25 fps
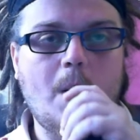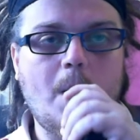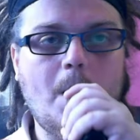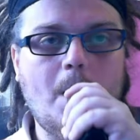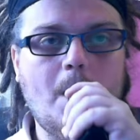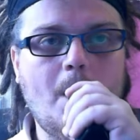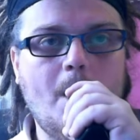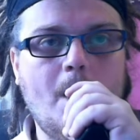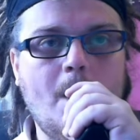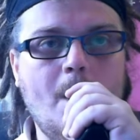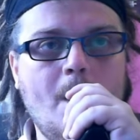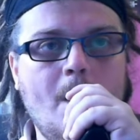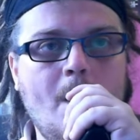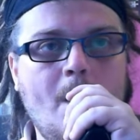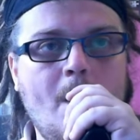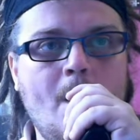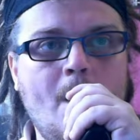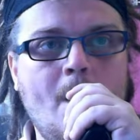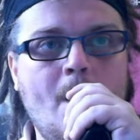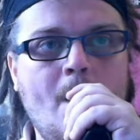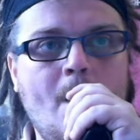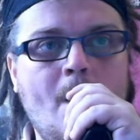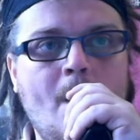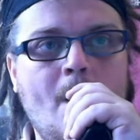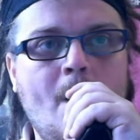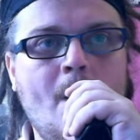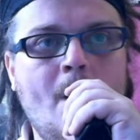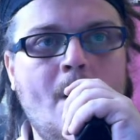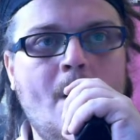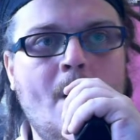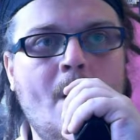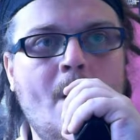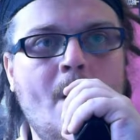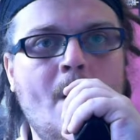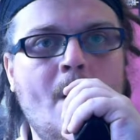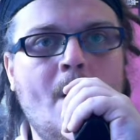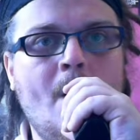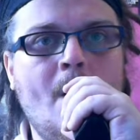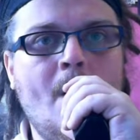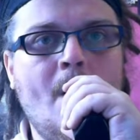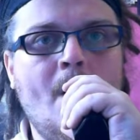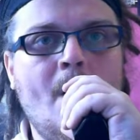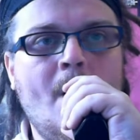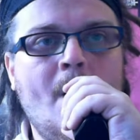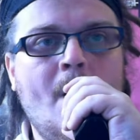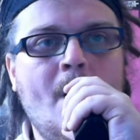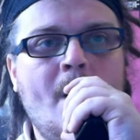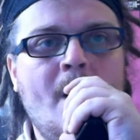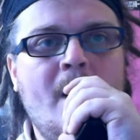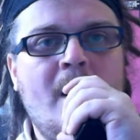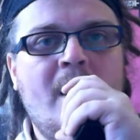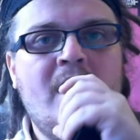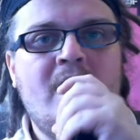(no one is talking)